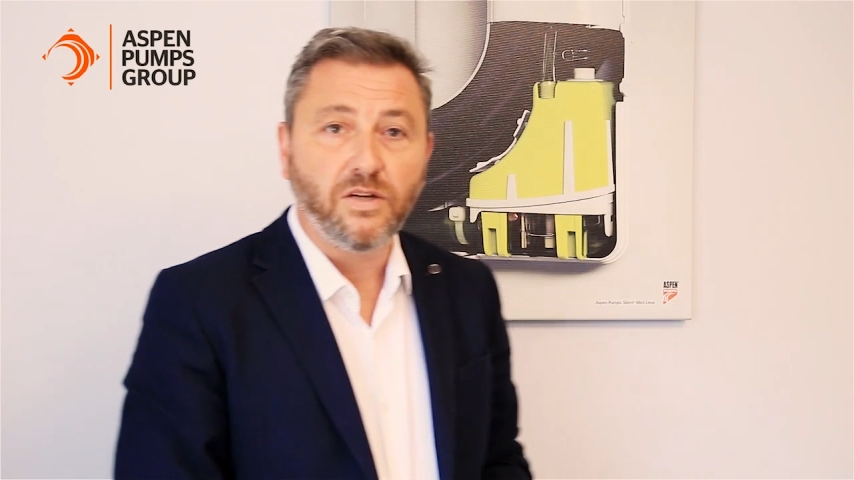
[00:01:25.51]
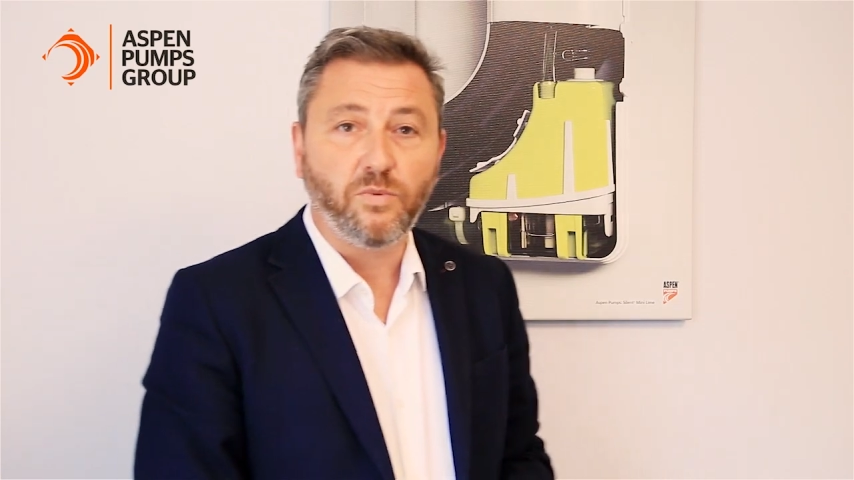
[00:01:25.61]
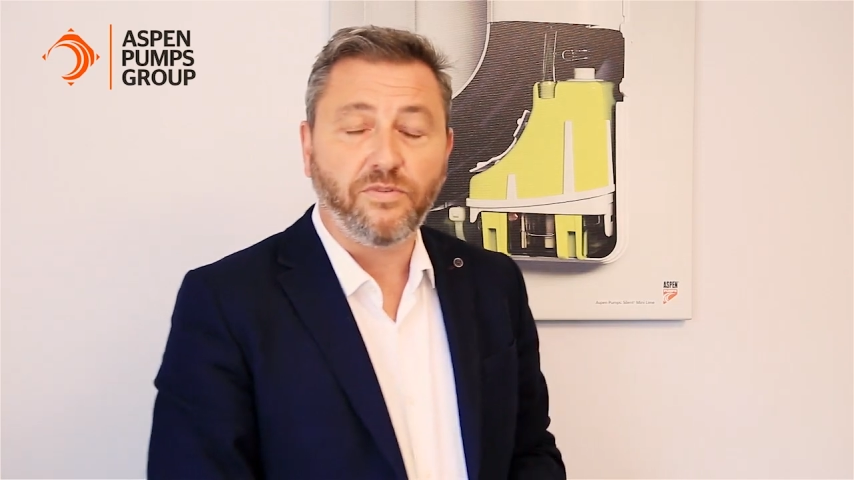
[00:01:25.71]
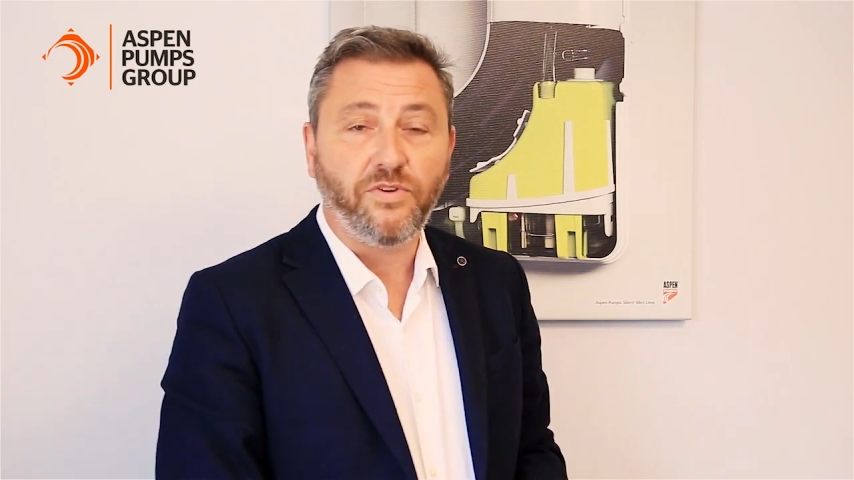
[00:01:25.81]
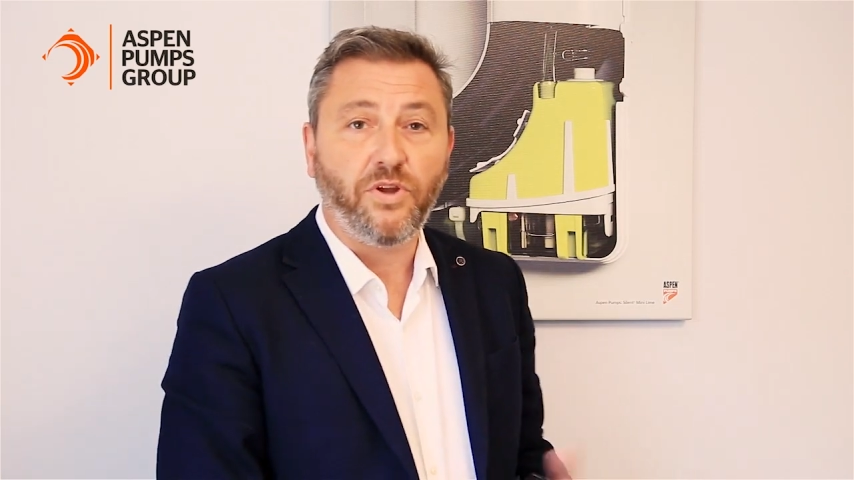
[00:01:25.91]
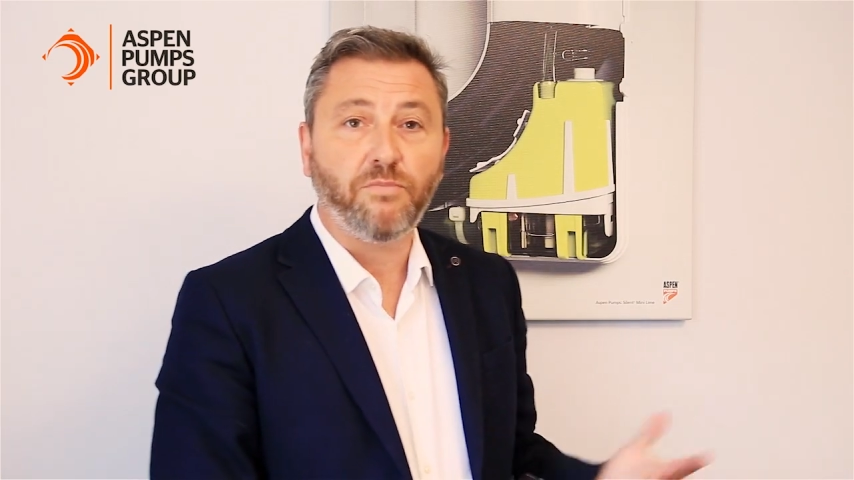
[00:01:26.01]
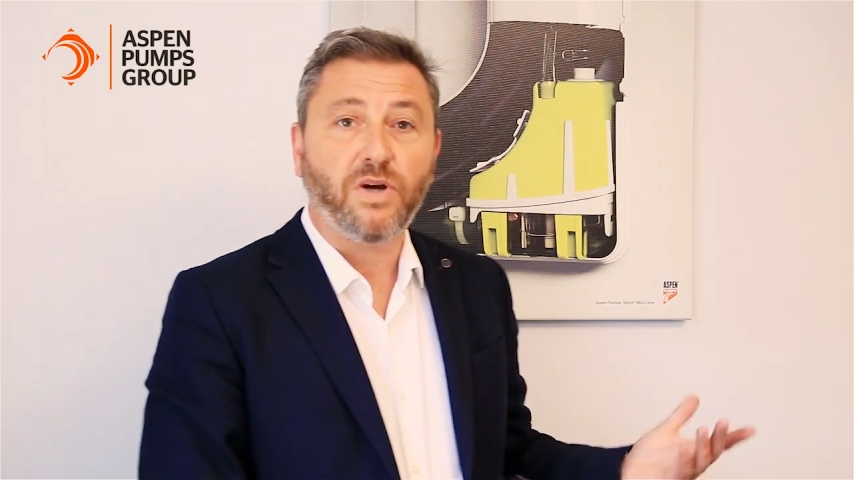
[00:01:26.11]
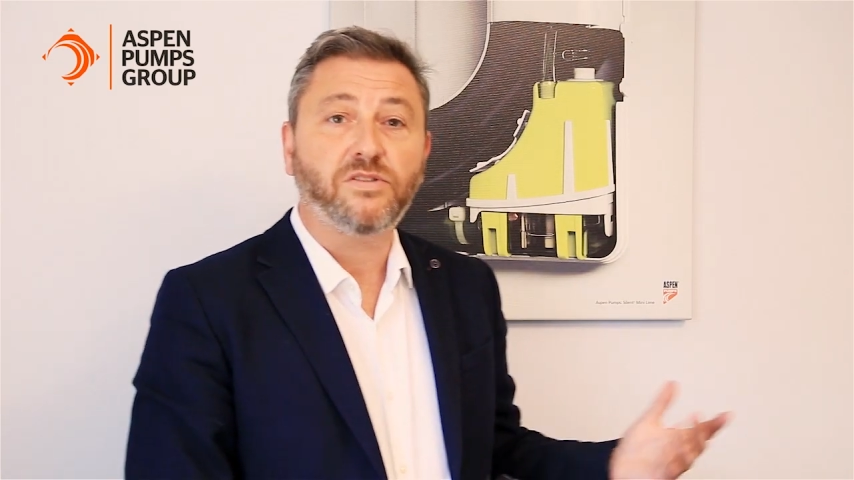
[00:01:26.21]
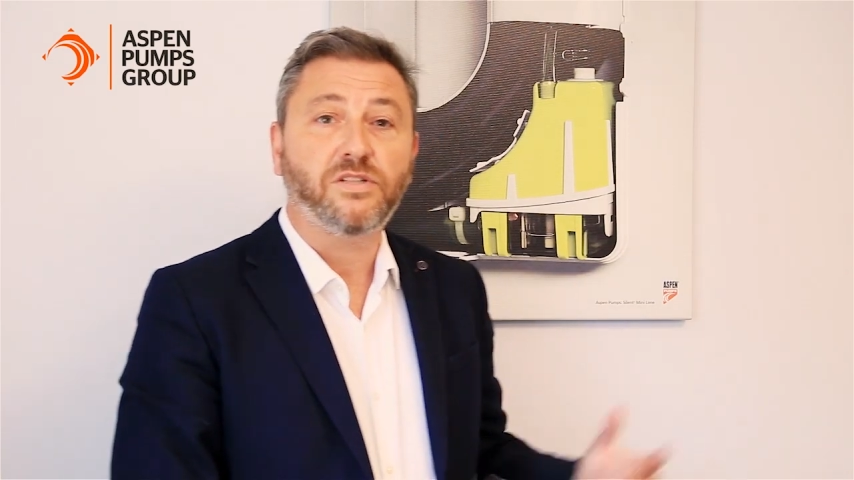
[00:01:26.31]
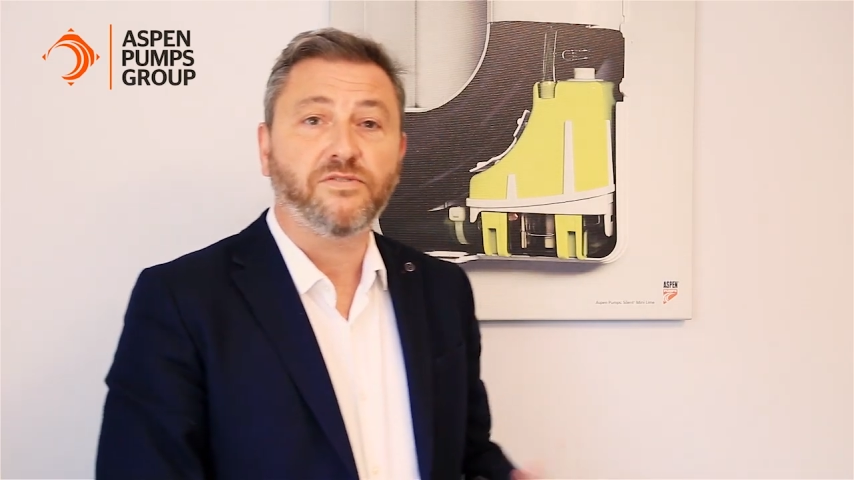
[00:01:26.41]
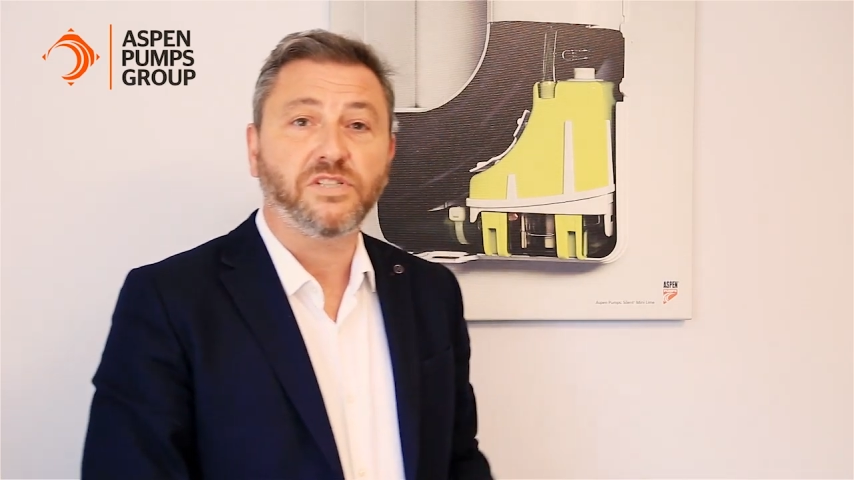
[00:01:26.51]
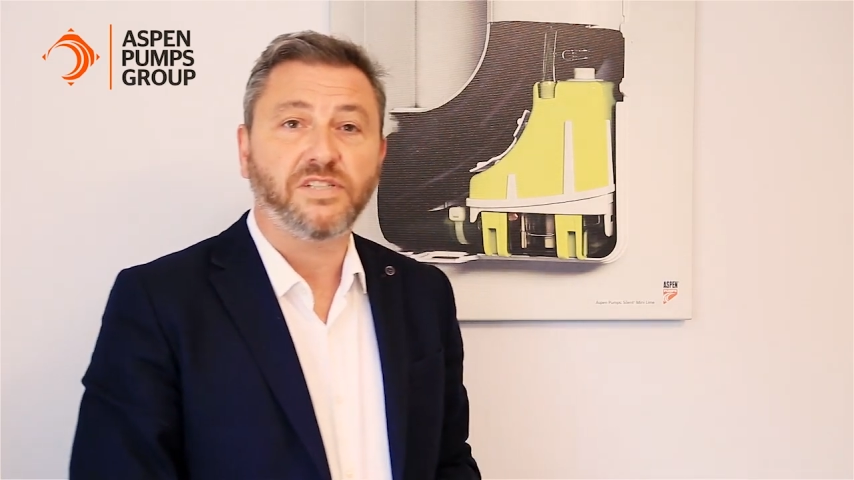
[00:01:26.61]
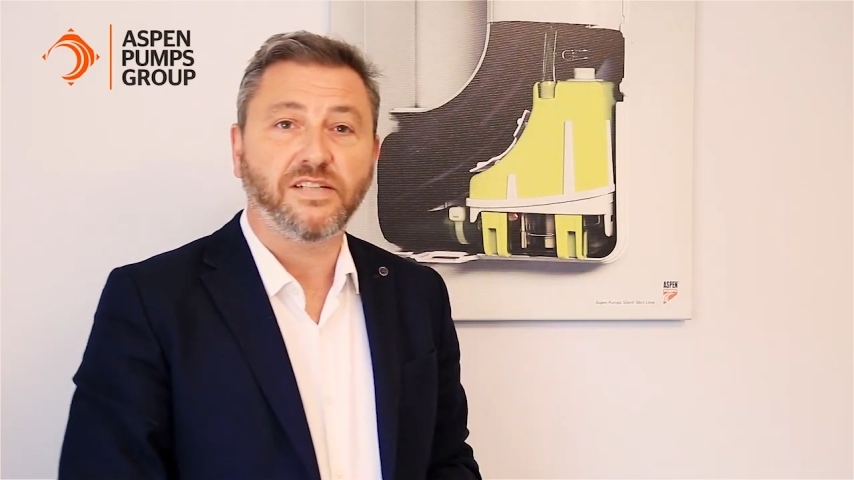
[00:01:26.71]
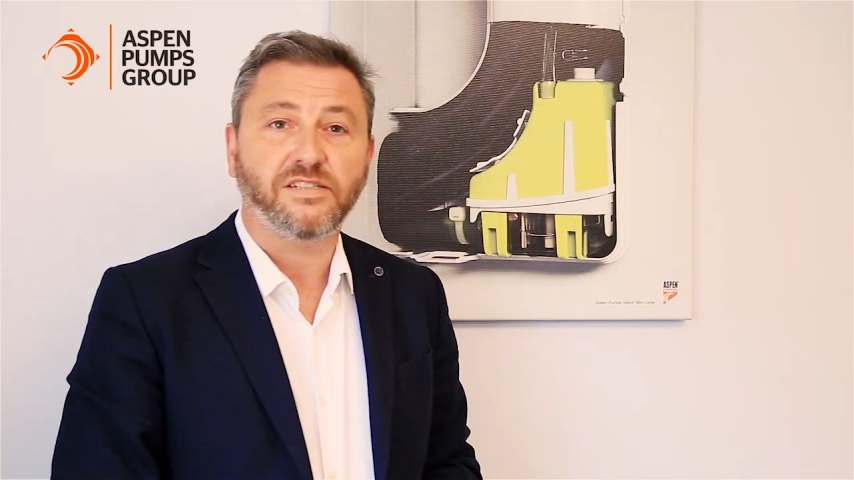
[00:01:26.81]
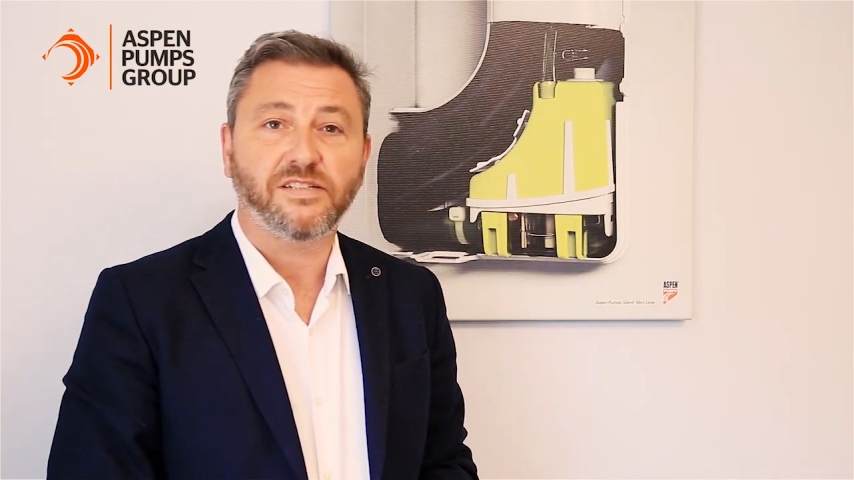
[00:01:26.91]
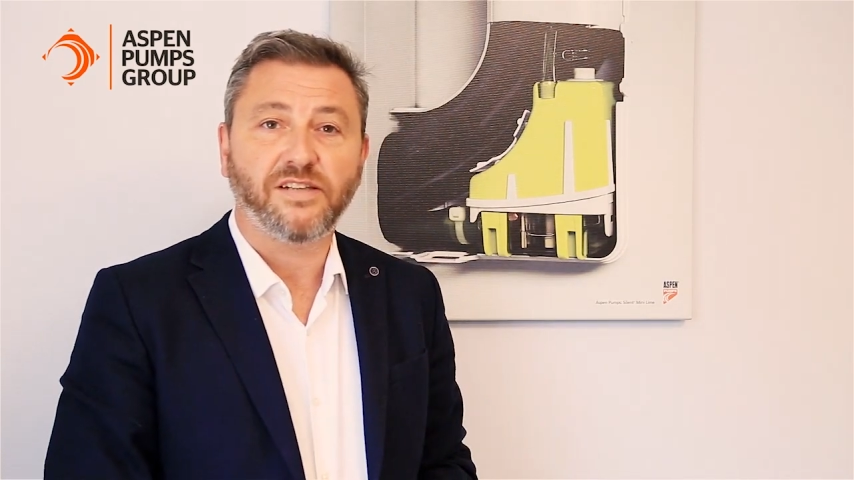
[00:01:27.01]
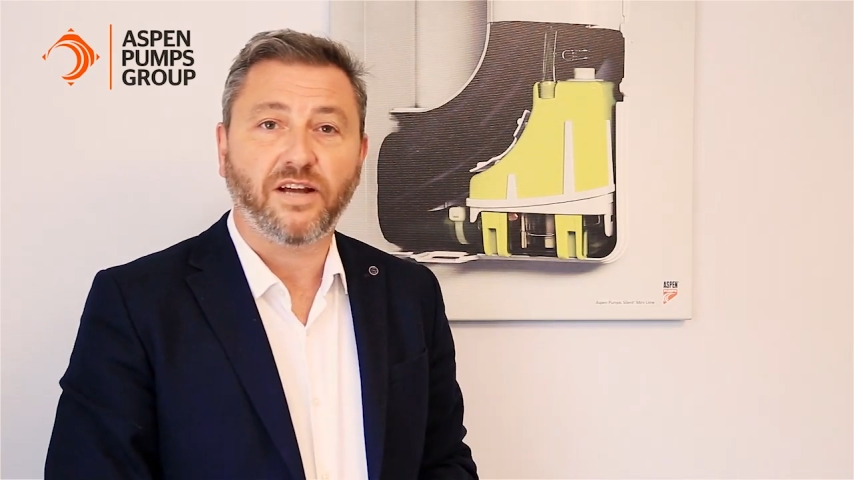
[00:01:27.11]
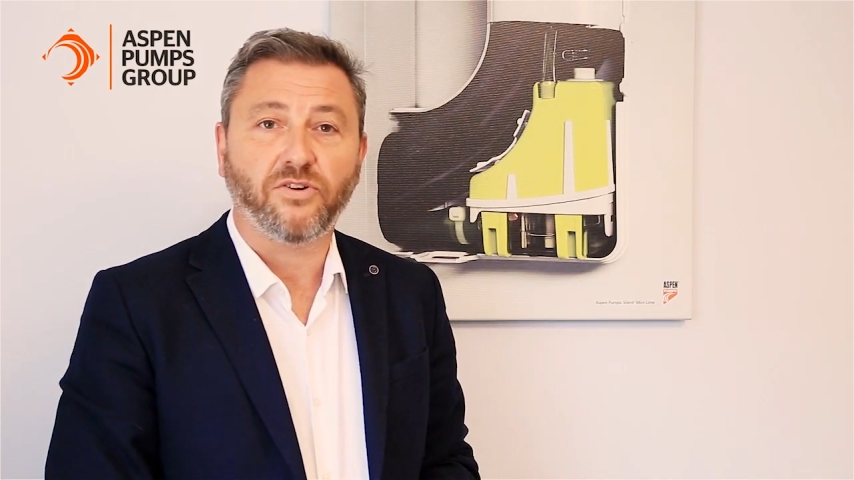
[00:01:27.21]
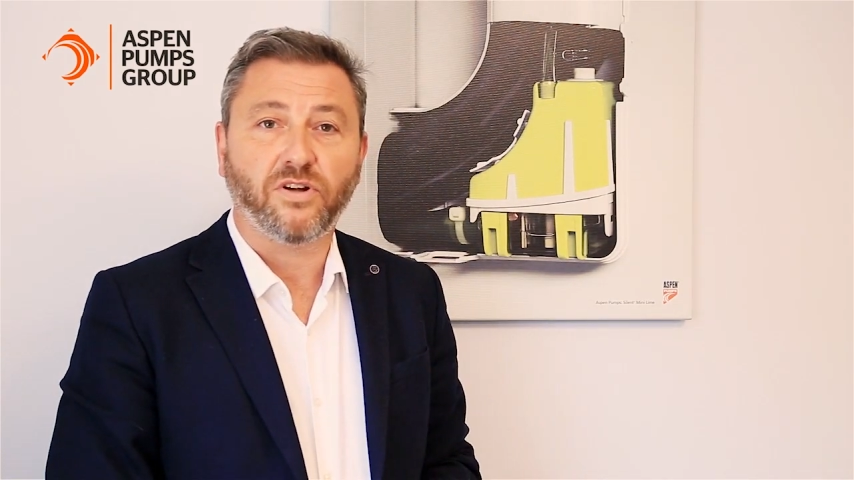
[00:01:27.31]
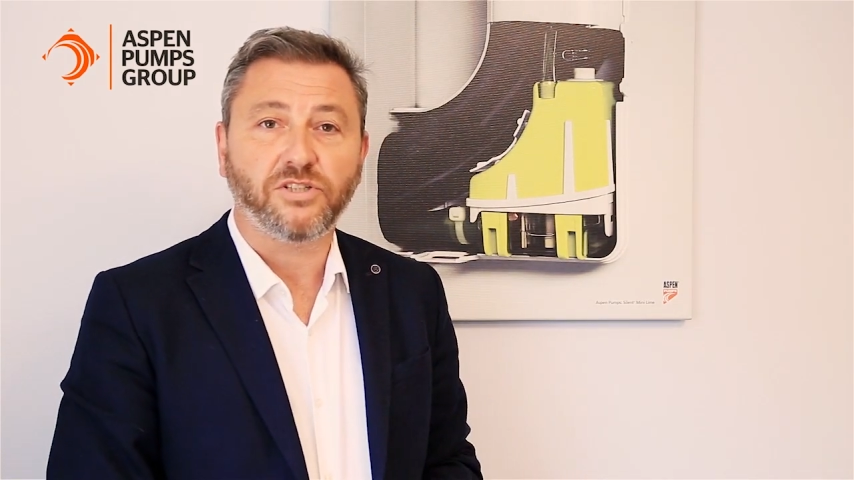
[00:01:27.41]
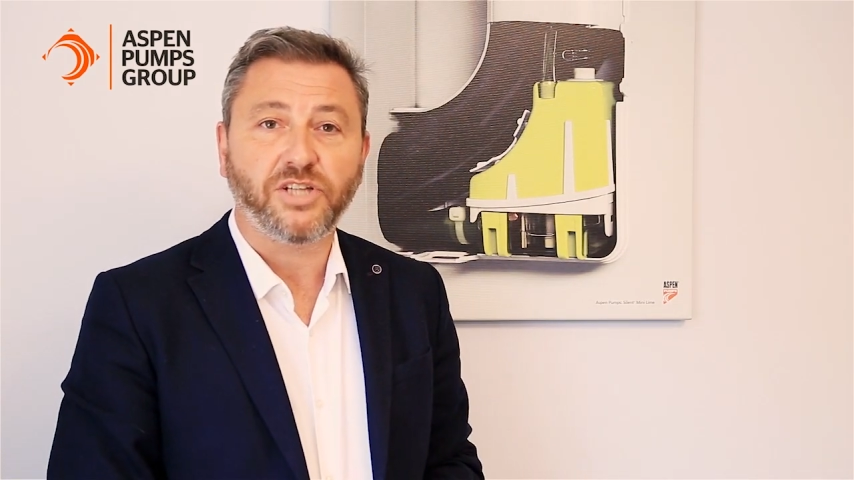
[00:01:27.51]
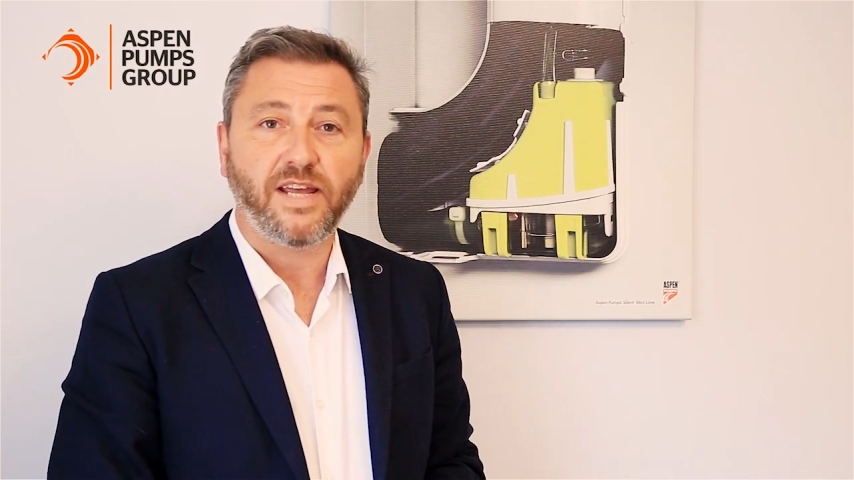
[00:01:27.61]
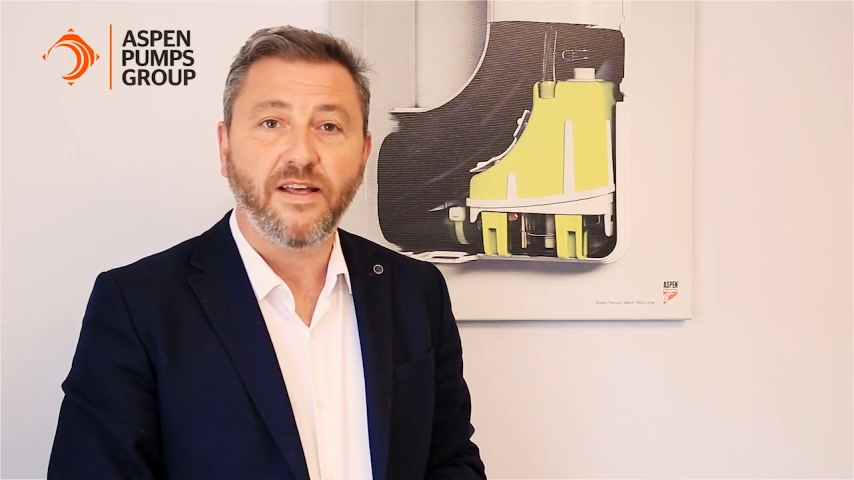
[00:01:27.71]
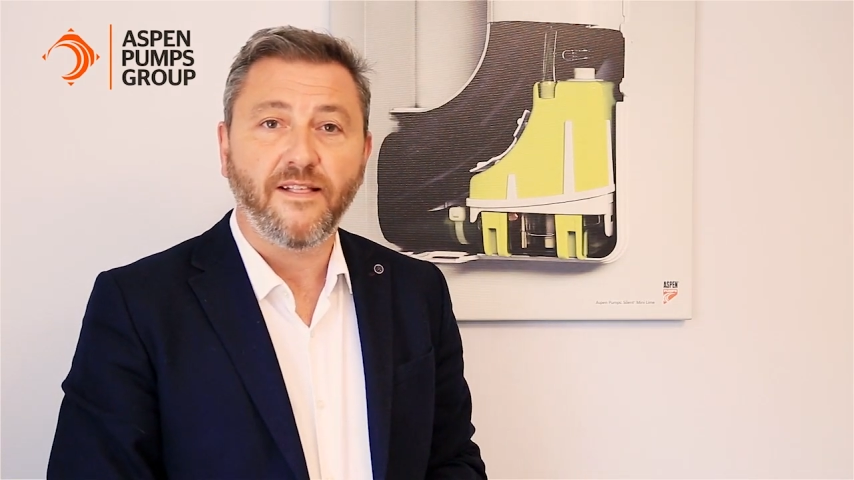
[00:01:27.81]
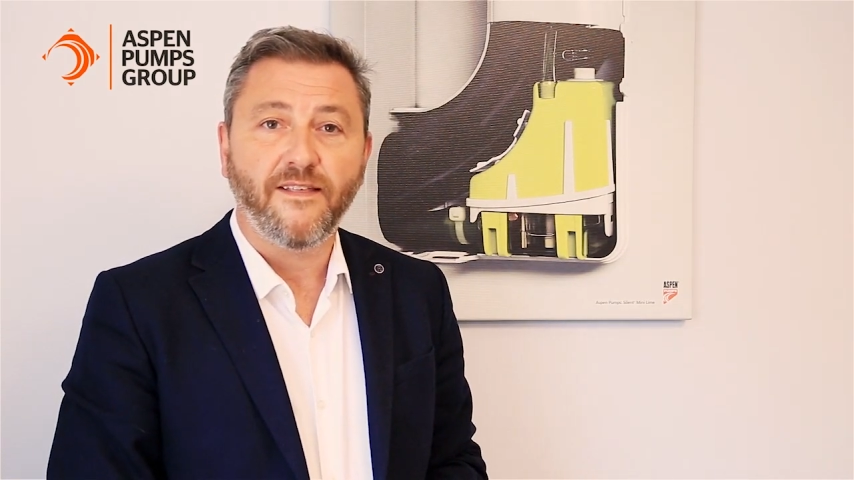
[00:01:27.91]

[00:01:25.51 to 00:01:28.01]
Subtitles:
with new motor and sensor technology.